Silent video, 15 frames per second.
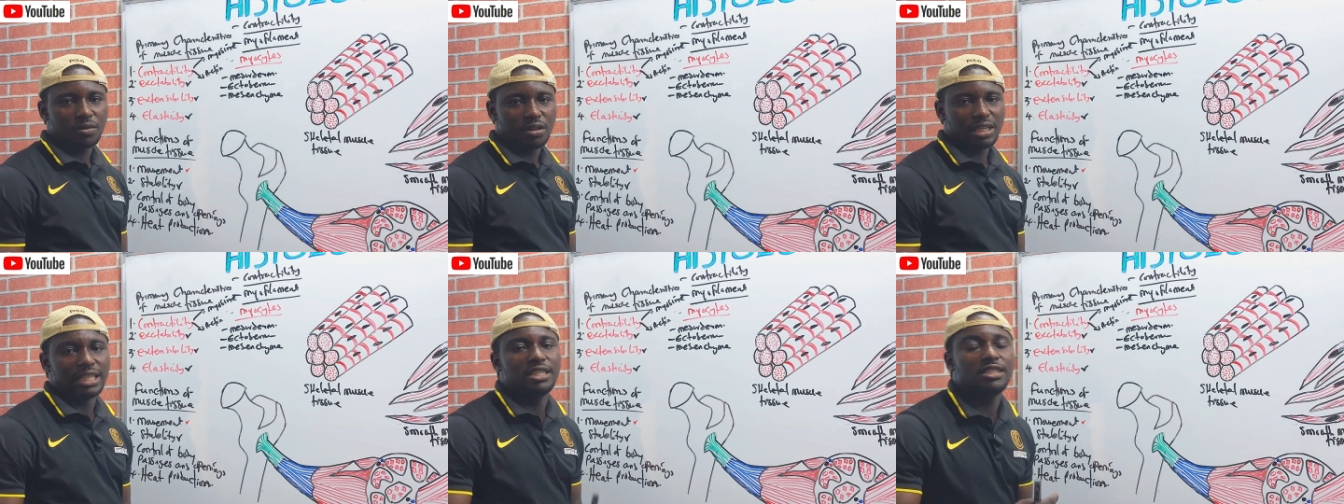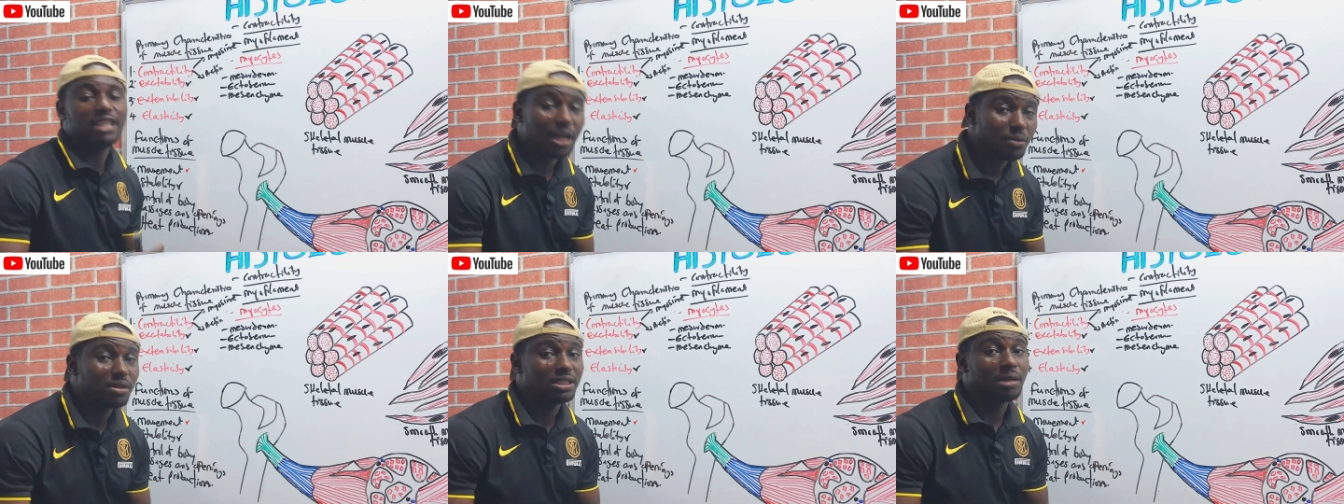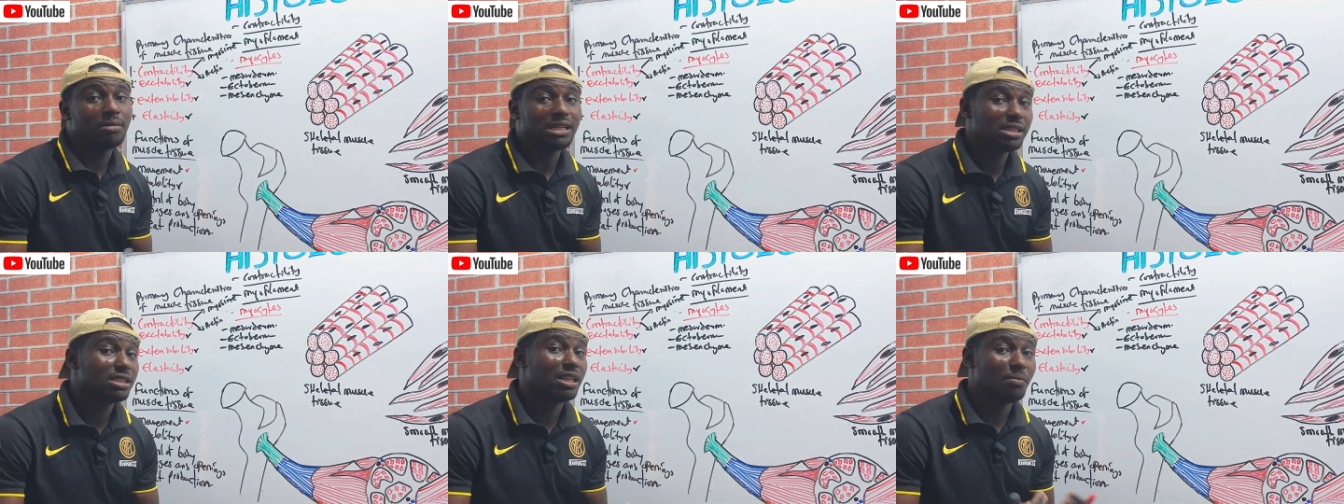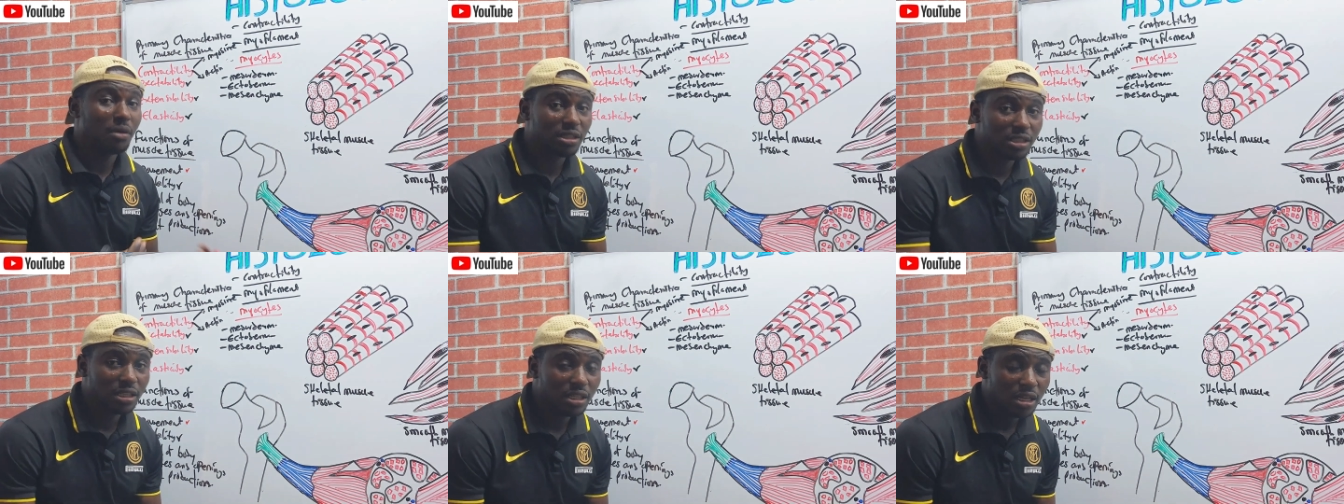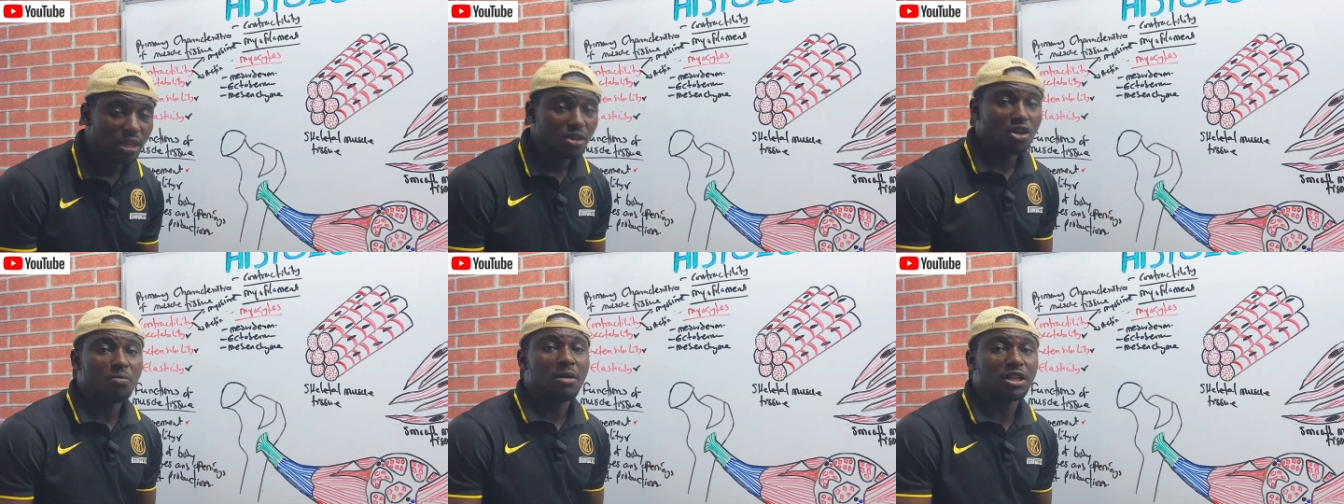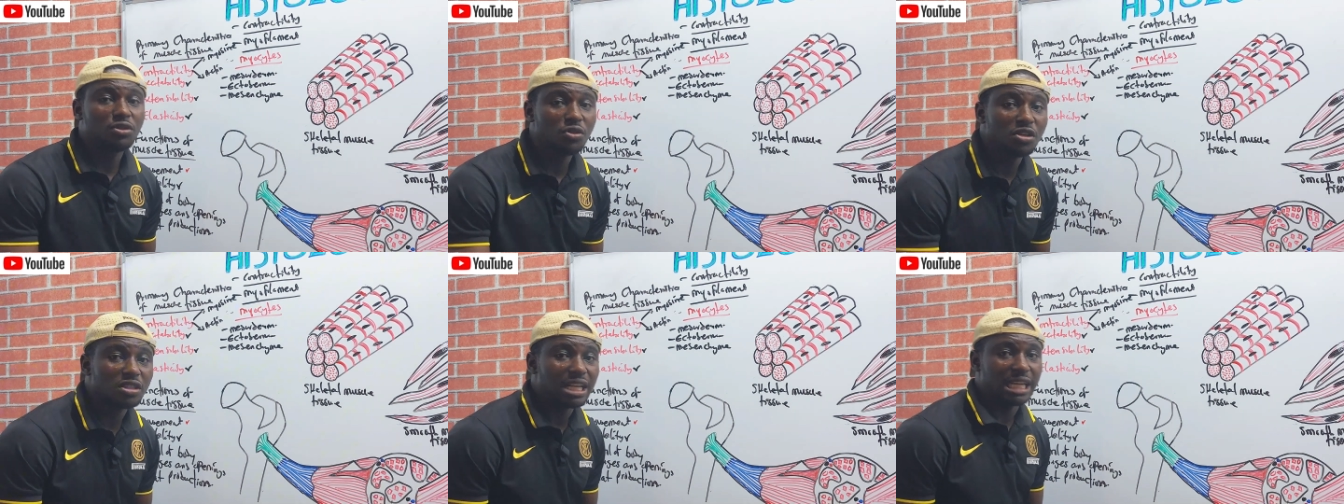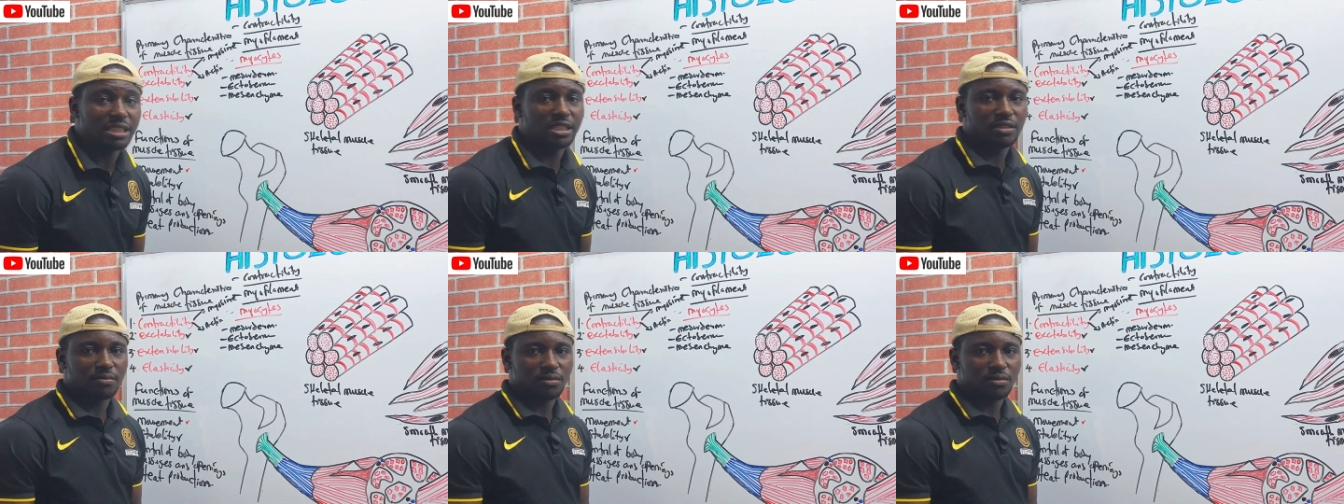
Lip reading: That is how it stabilizes the body. Number 2 is that